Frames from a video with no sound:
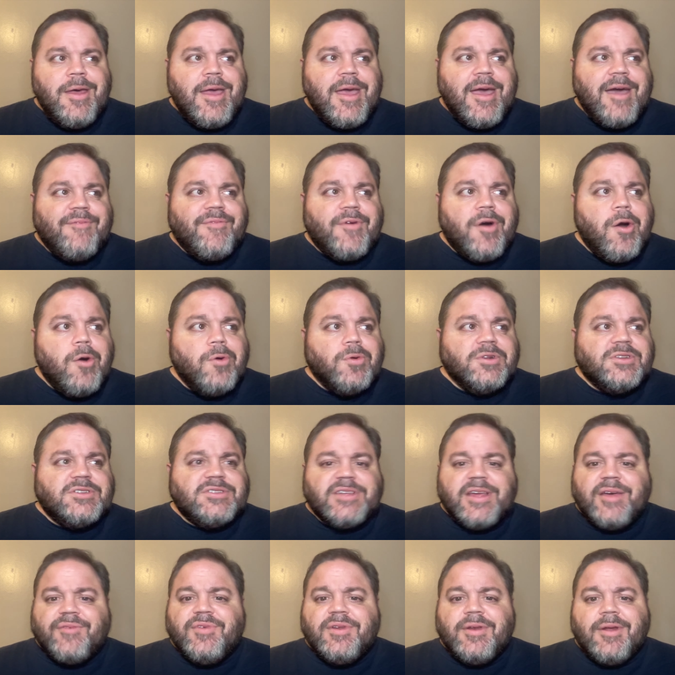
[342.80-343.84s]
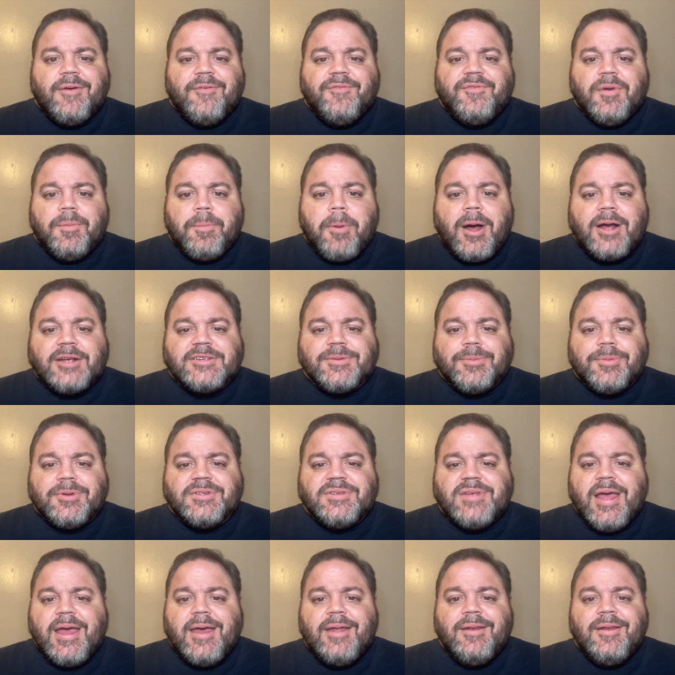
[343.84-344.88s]
have owned seven of the possible
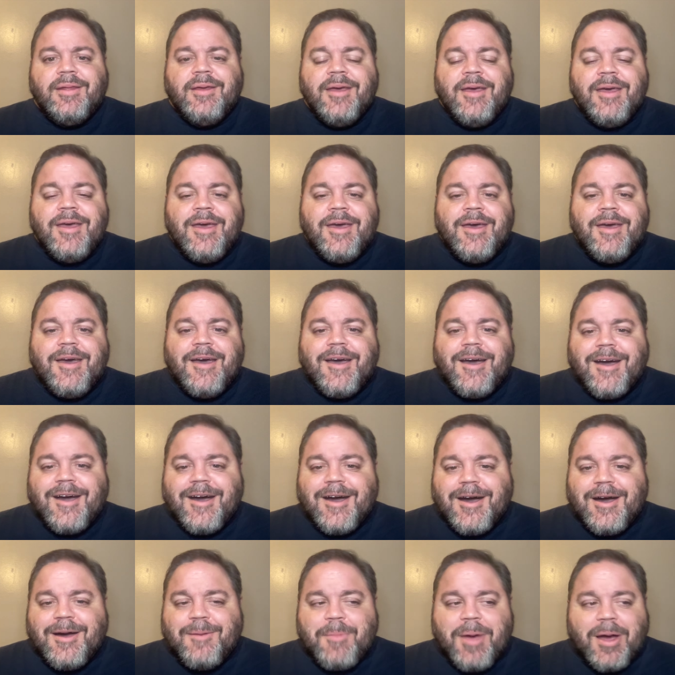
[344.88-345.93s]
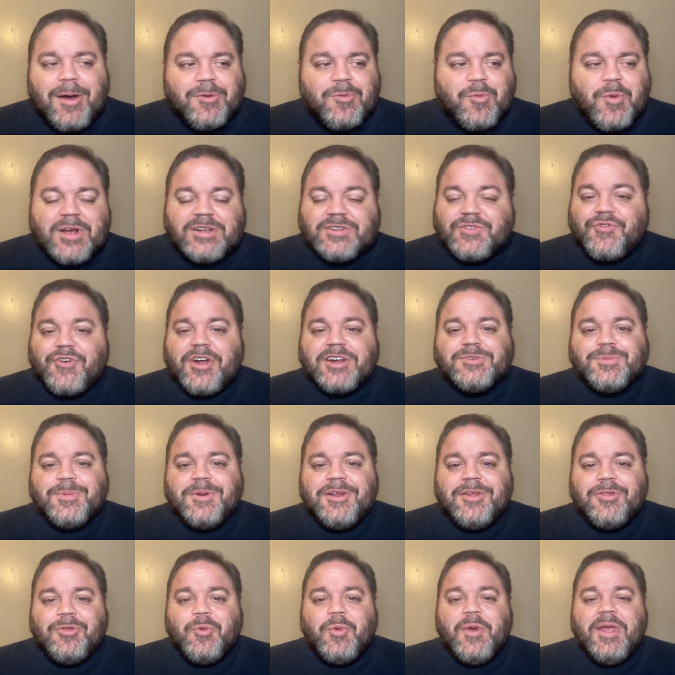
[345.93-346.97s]
ten uh, Mountain West
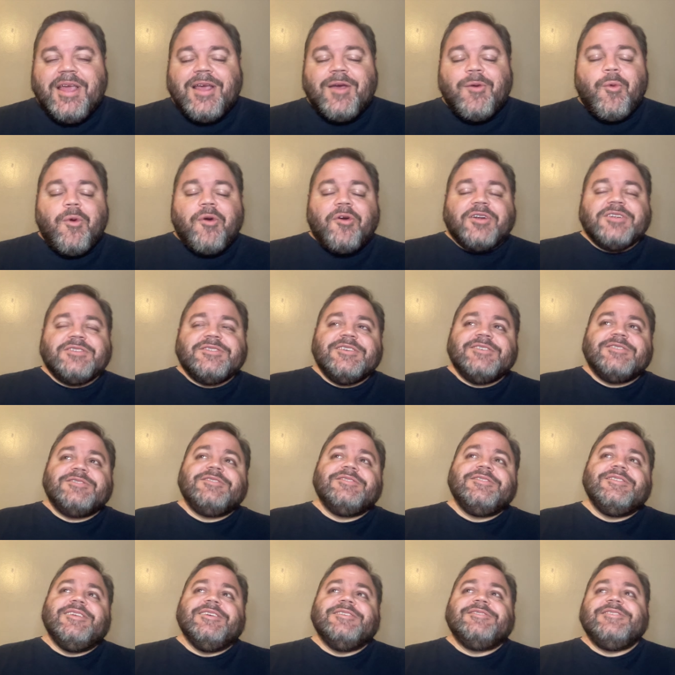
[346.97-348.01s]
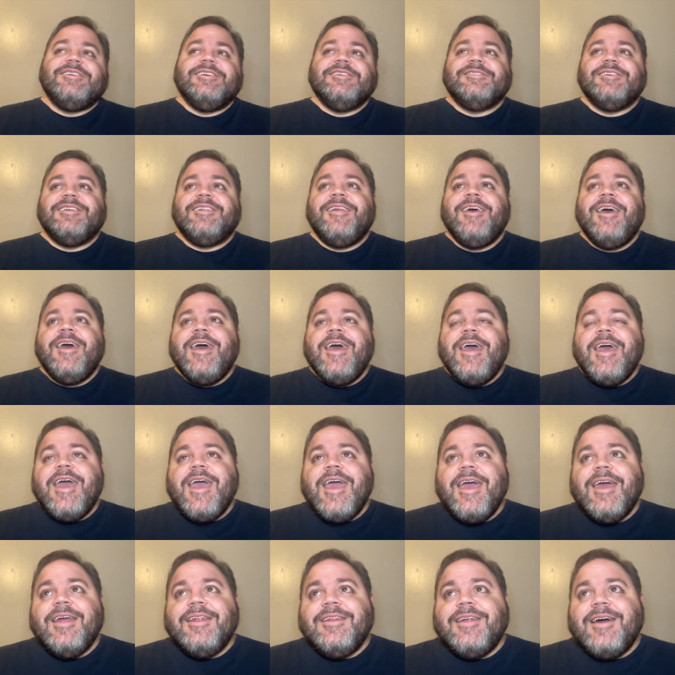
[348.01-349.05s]
Freshman of the Week awards this this season,
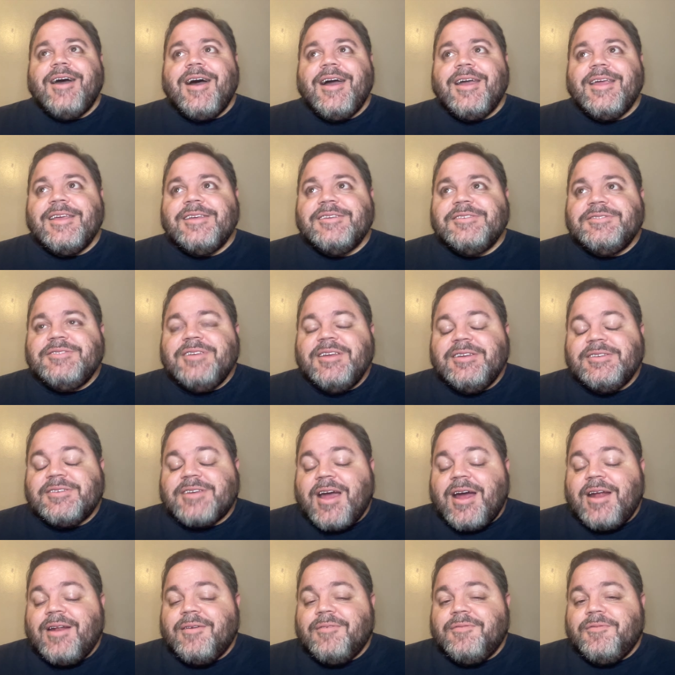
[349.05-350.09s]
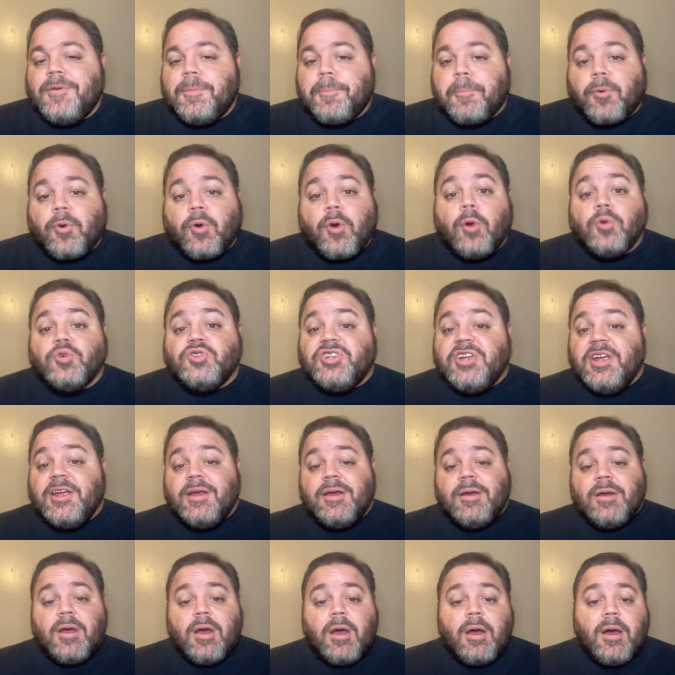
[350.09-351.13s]
and uh, he's he's kind of
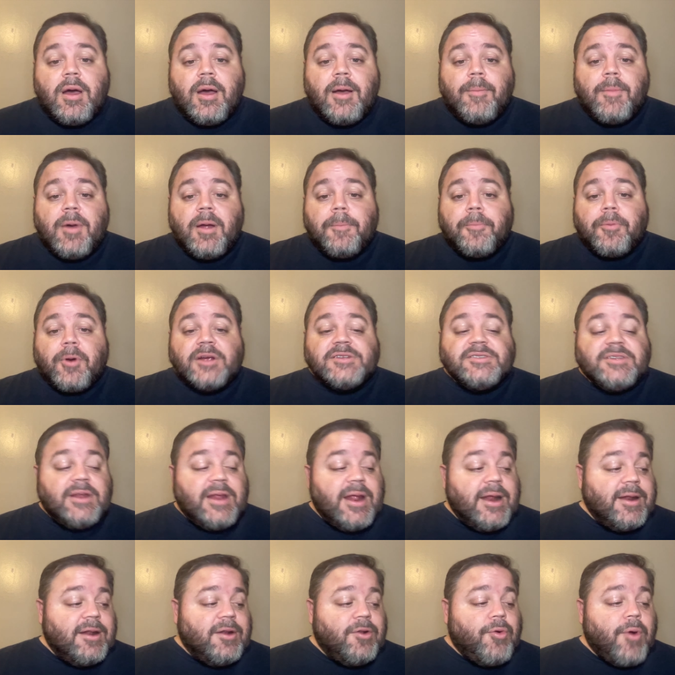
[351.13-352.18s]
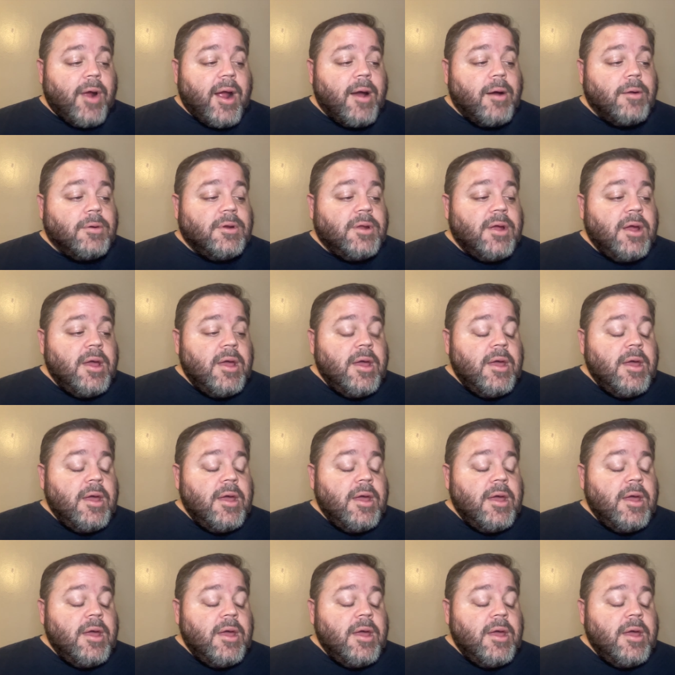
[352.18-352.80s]
approaching um, unprecedented ground